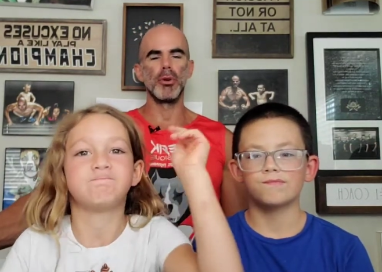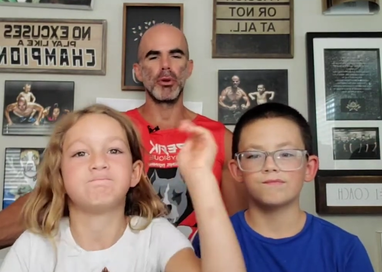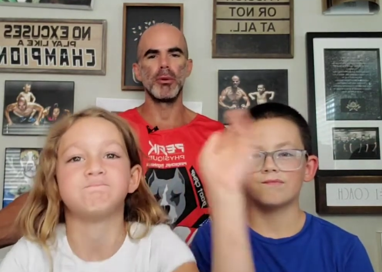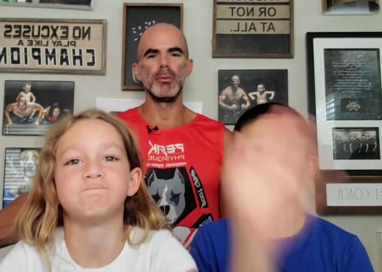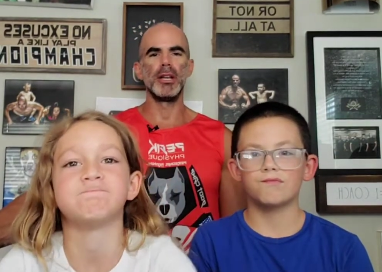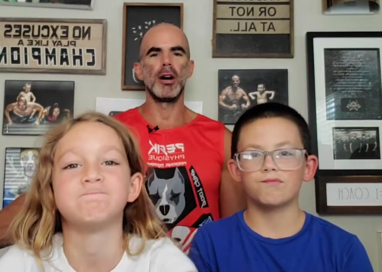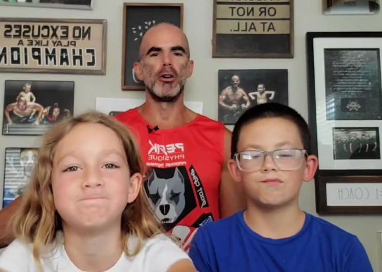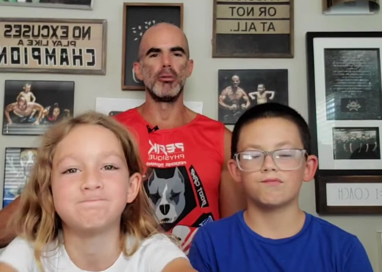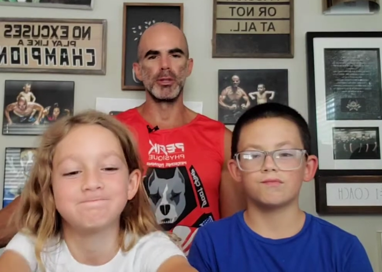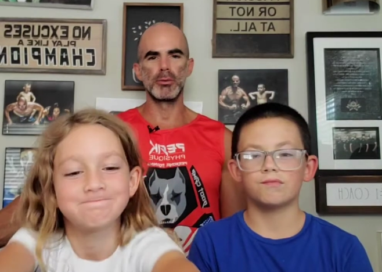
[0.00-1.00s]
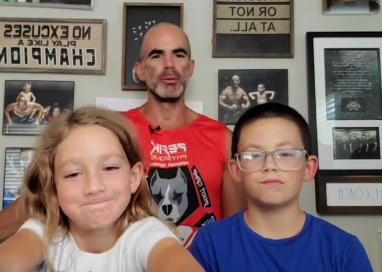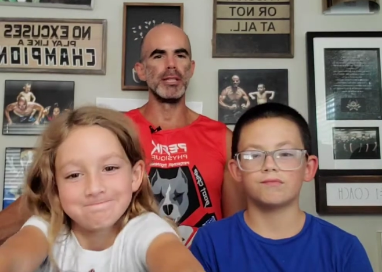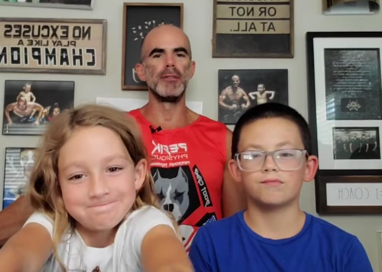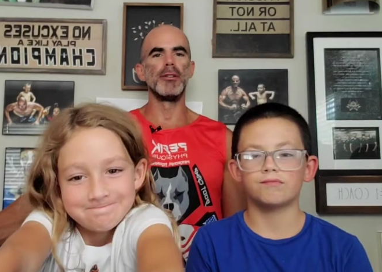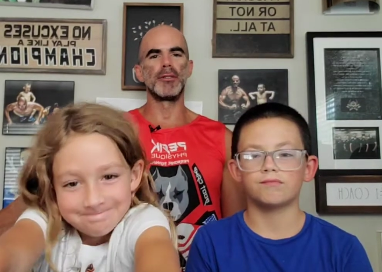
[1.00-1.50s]
Speaker 1: We'll be homeless. We'll be
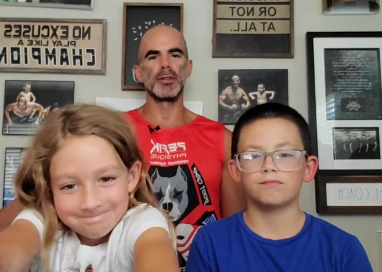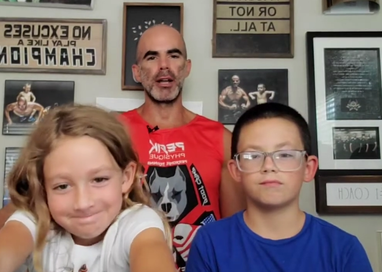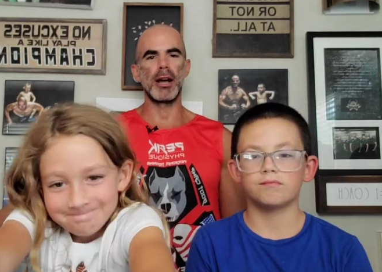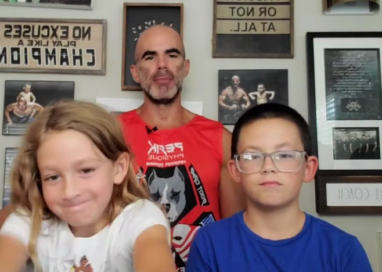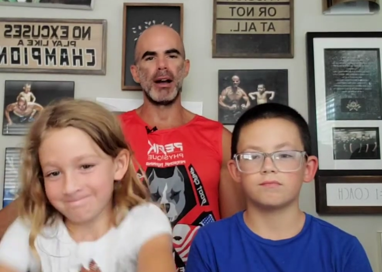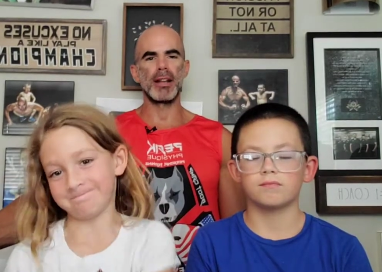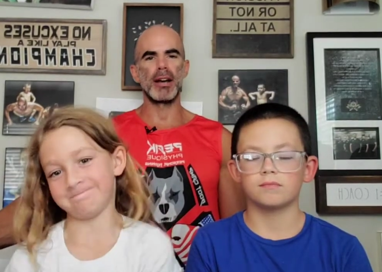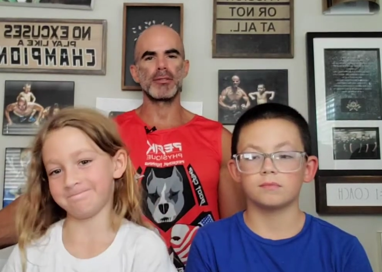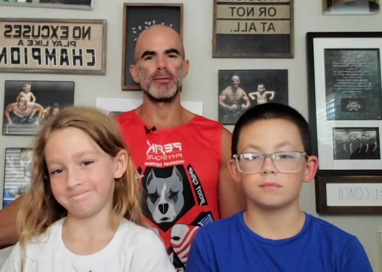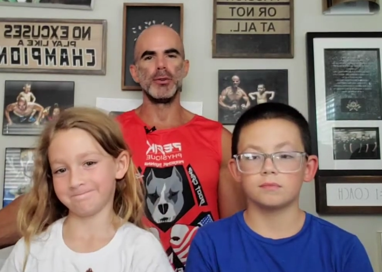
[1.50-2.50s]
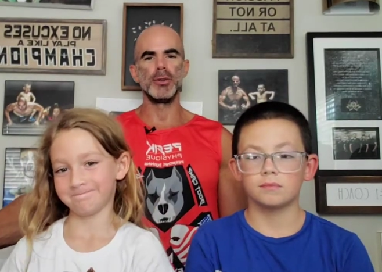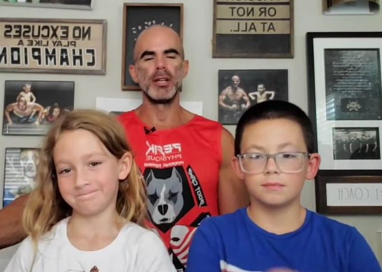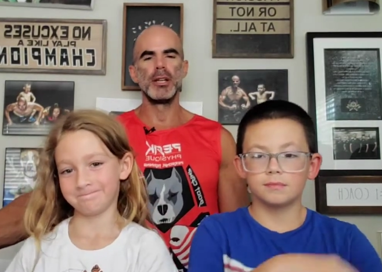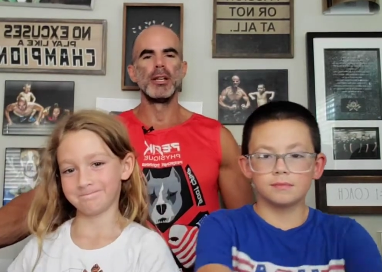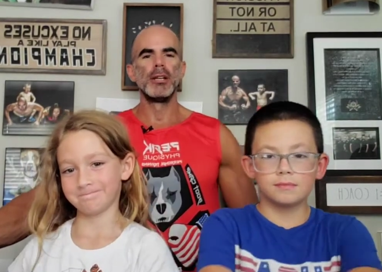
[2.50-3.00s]
living off the mountain house food,
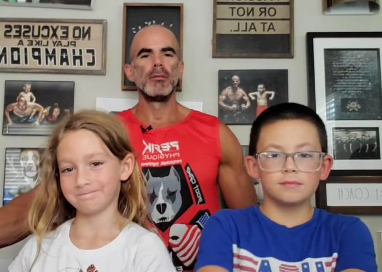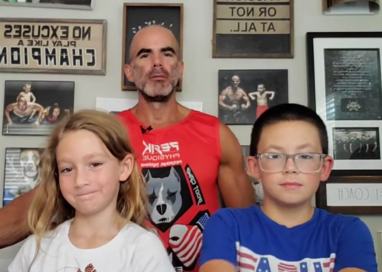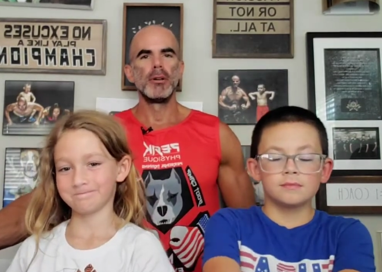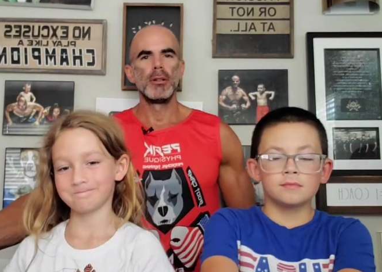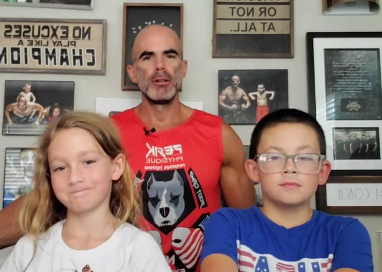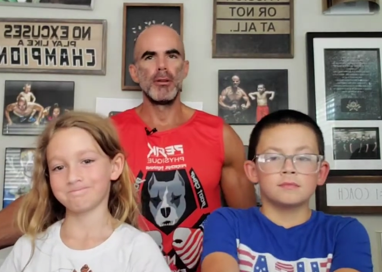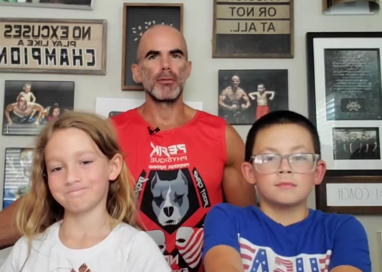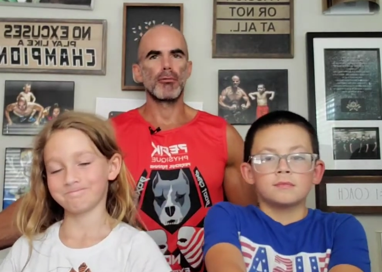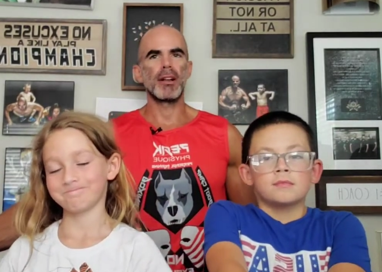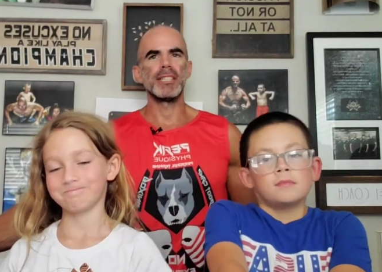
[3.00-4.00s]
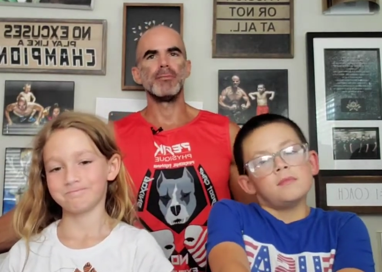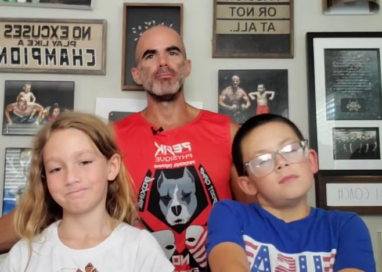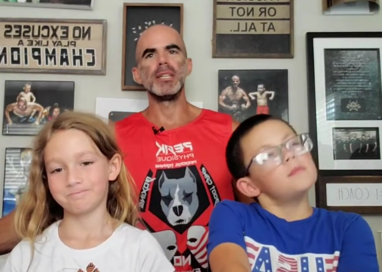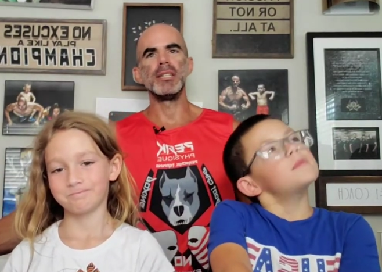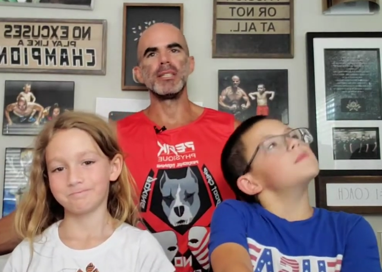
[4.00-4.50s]
living off the rice and
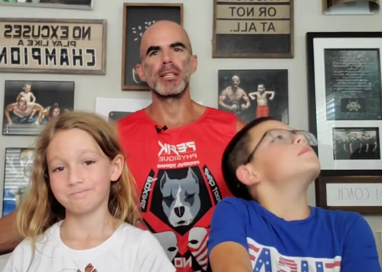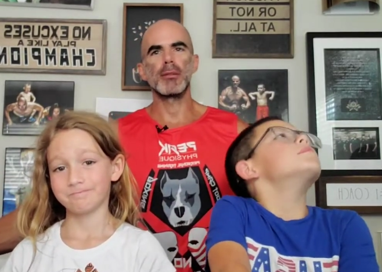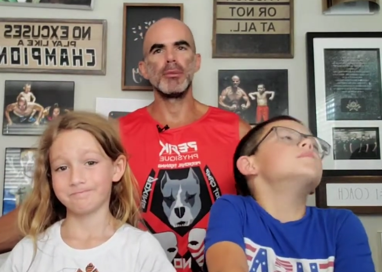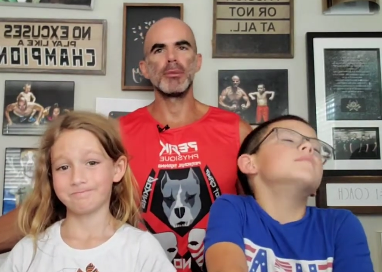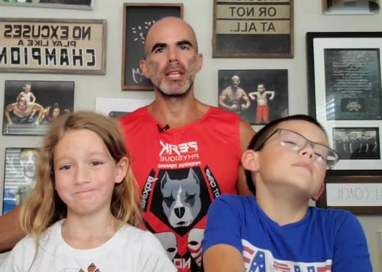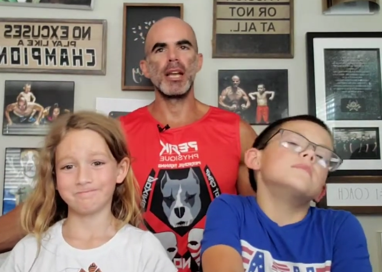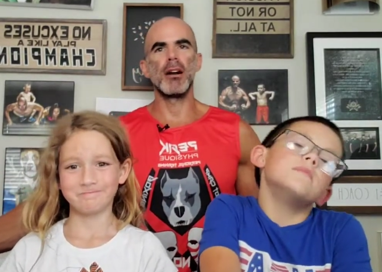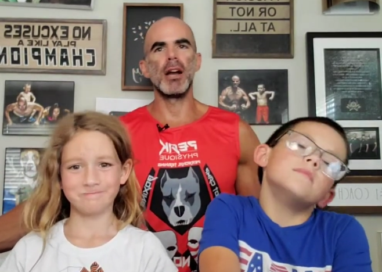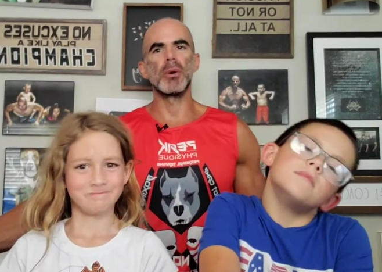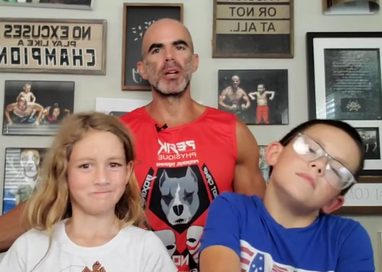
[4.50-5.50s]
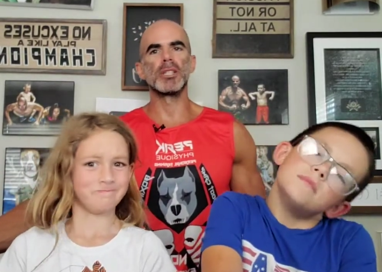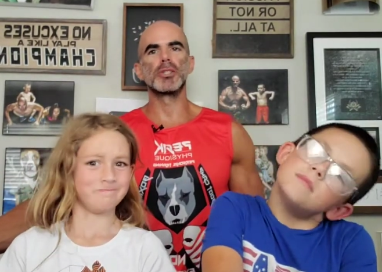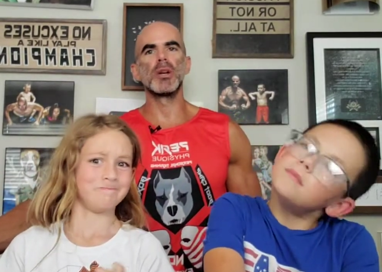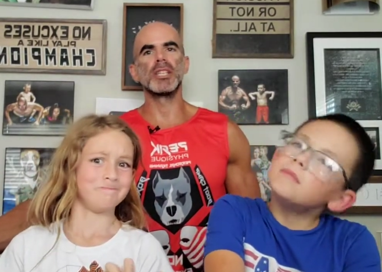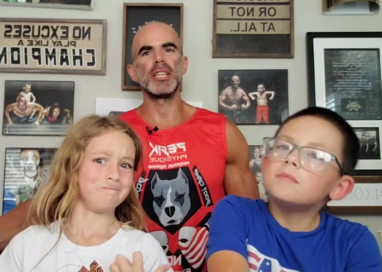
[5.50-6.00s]
beans, like the people say. All right, we're gonna
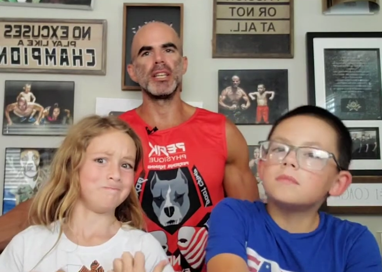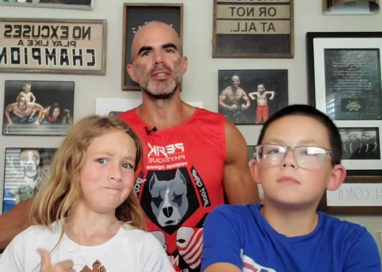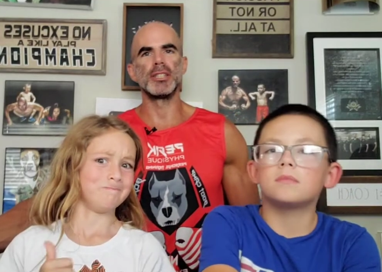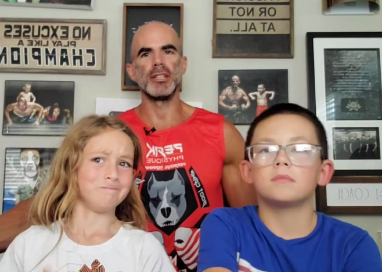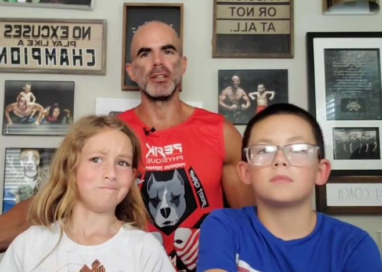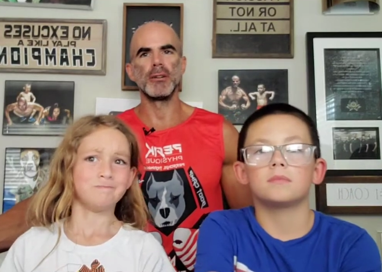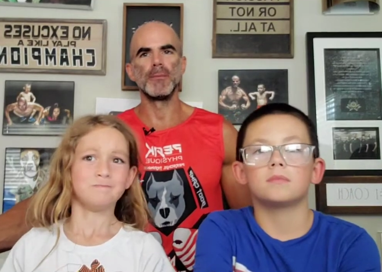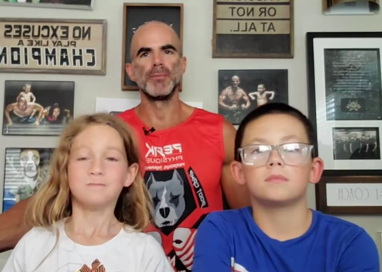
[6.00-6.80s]
switch gears here,